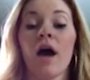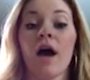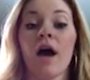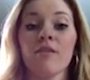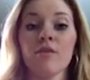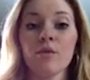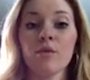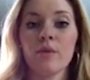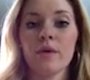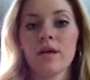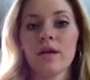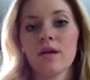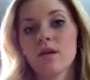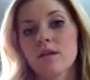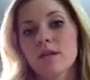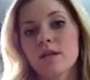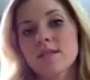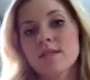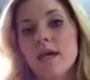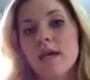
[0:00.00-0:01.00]
Every week,
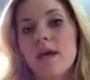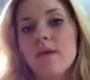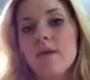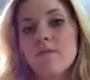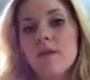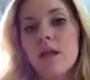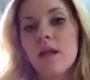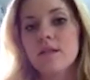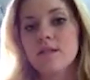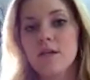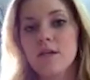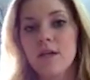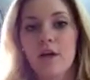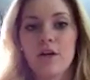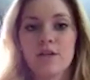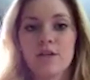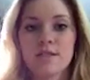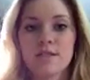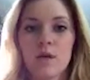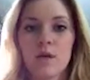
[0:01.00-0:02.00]
the same
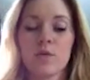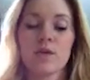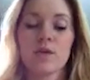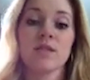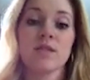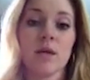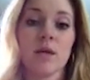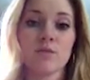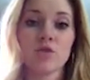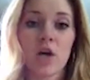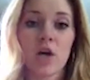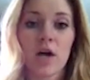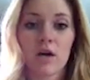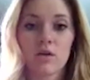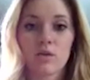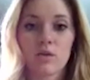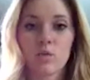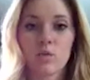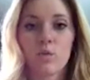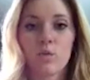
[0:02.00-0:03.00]
volunteer stayed with the same
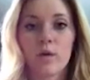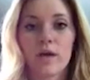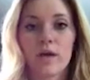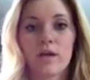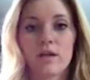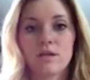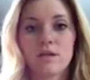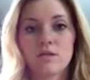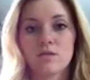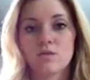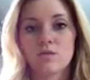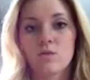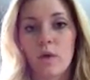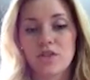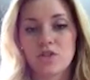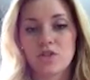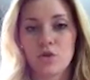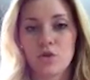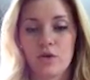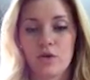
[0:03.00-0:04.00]
child when
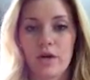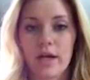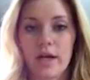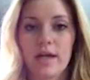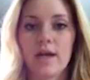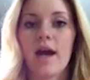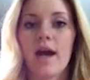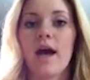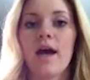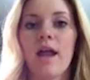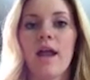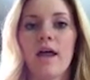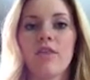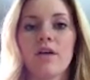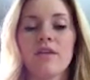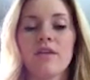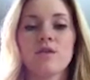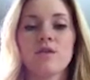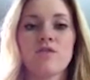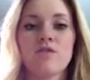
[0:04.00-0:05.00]
tutoring, and I
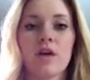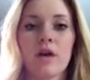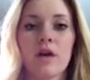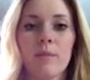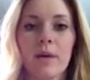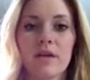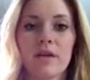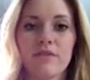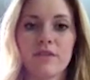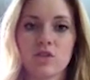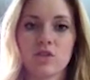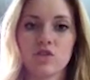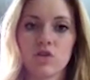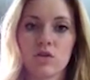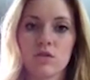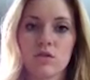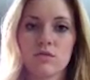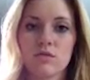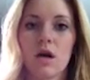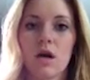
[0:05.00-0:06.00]
thought that was very
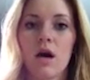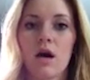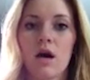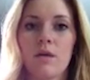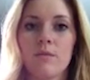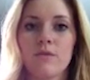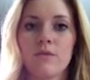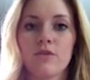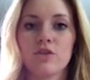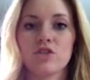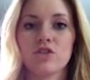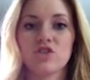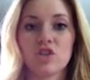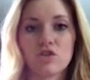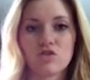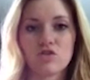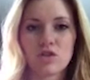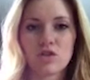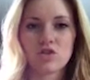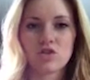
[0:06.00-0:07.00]
beneficial for the
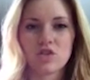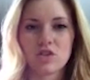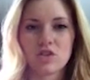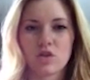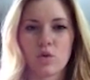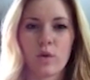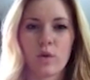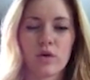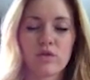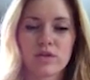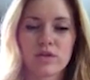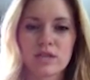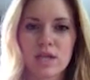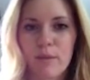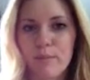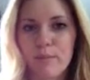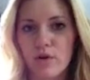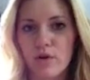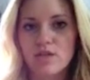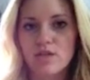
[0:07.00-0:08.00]
children. Just to work with the
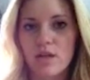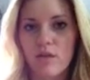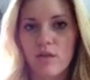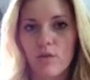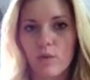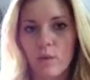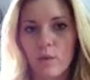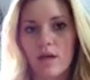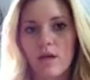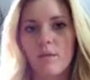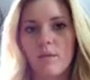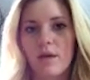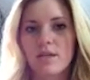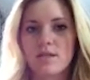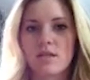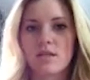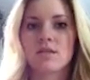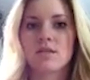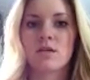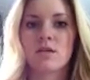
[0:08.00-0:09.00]
same person every week makes
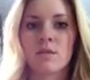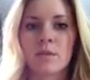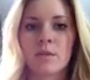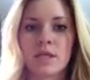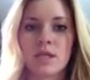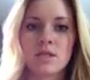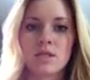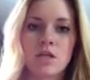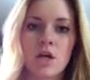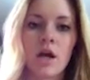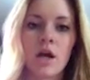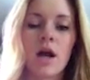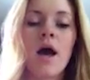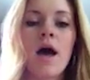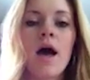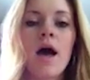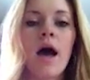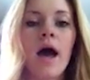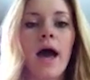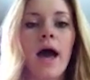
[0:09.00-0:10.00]
things a little bit easier.
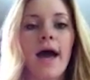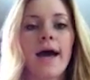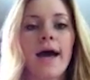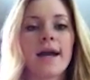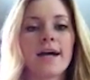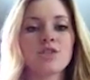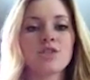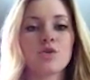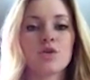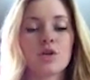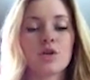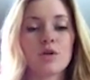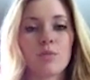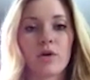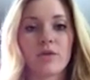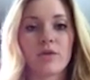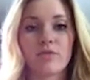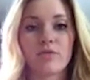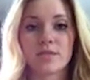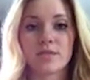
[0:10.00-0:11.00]
And I tutored a
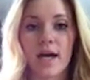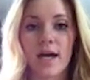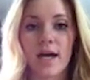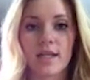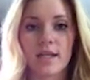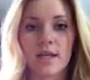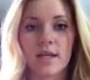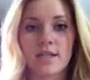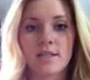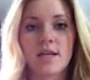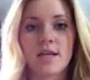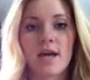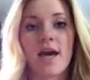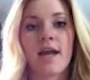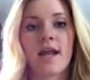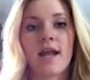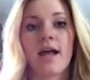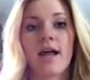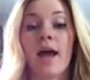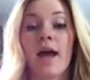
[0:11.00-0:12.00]
boy from Thailand,
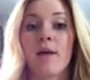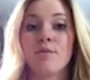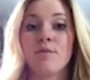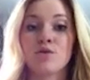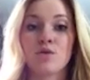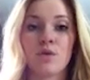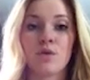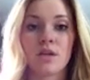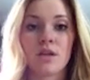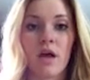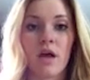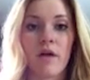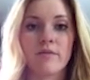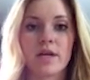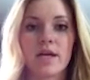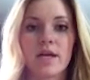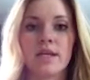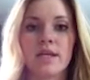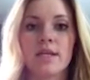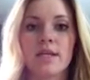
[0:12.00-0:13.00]
and I absolutely
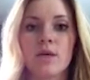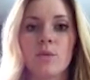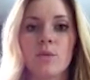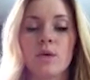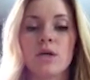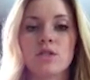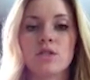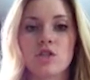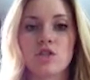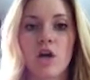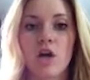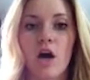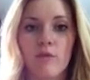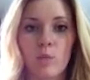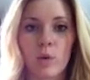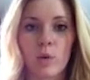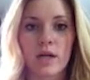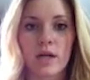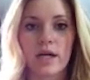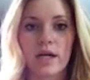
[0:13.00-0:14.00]
loved it. He was a
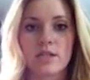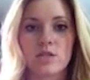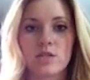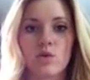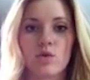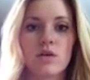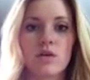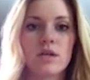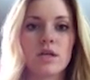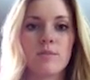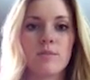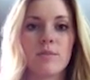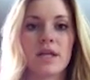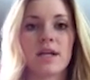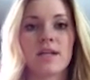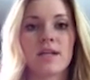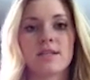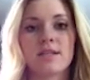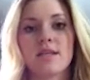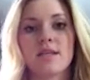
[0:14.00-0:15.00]
sophomore in high school. He
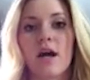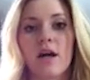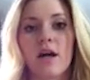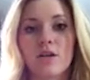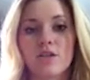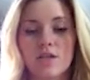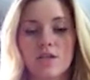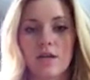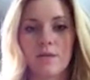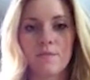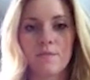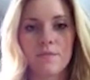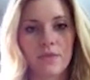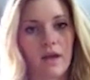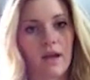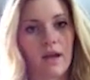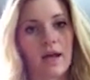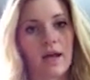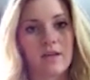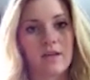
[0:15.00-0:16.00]
played on the soccer team,
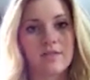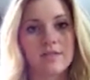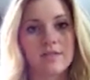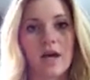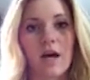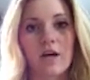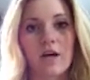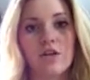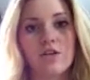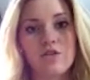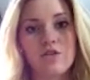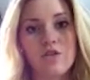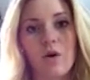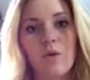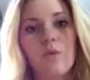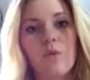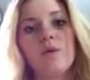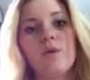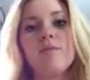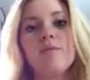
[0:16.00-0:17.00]
and I love soccer,
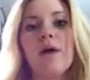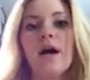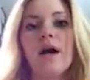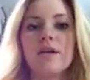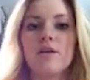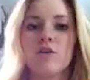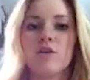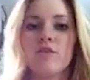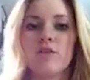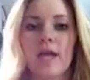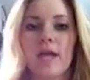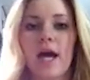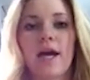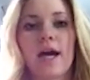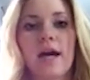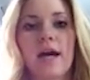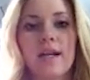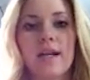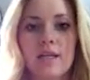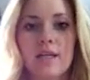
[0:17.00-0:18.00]
so we bonded over that
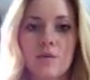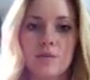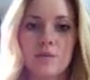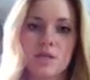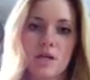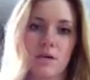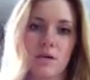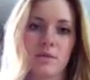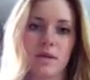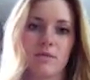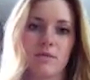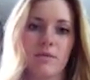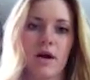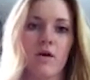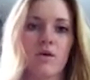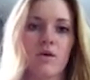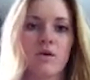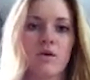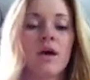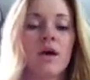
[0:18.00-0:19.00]
kind of. He would tell me
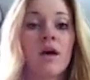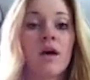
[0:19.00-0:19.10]
about